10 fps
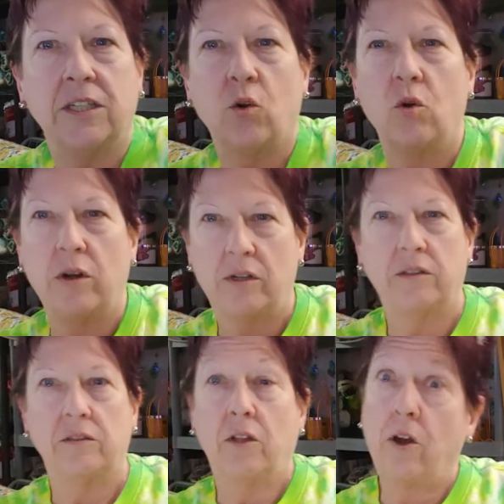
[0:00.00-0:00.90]
Or a
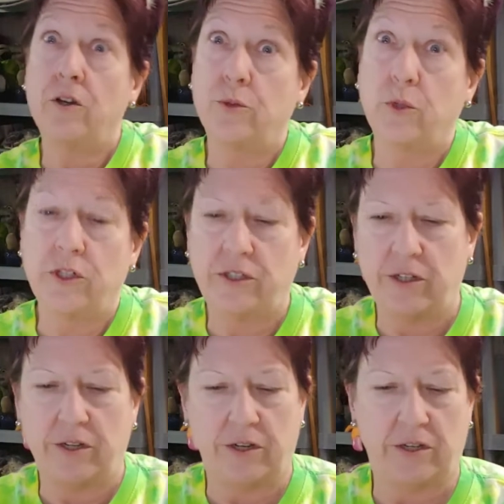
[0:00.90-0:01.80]
large
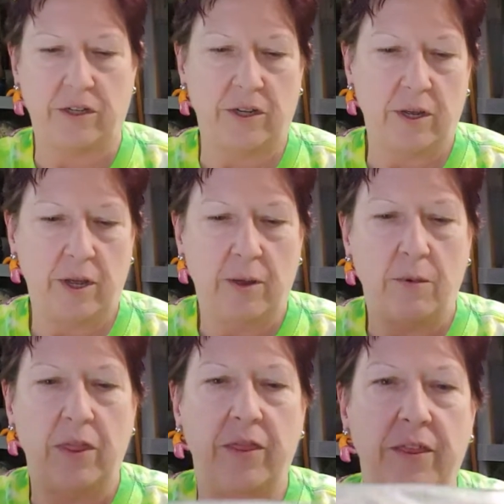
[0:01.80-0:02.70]
worsted.
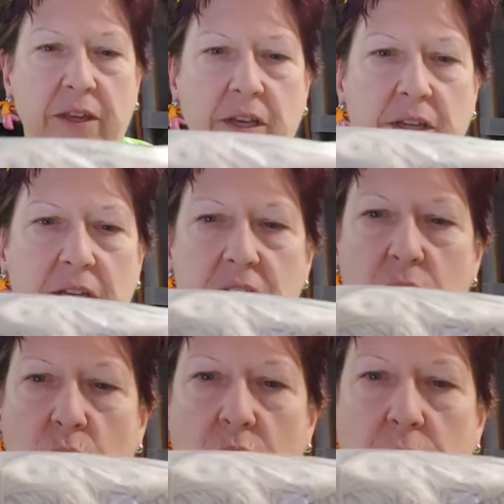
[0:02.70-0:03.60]

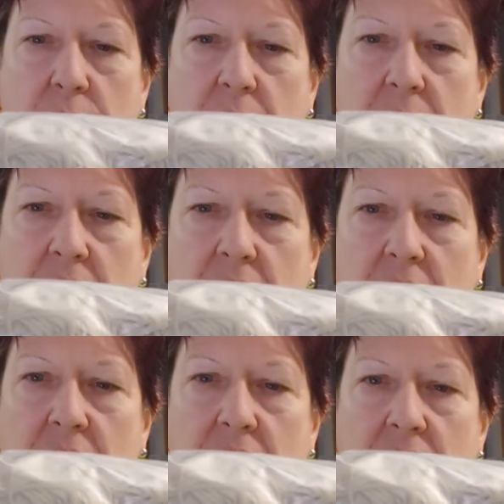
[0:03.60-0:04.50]
This would
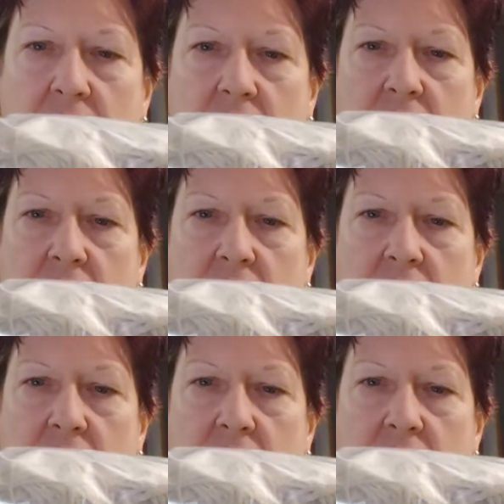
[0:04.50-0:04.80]
be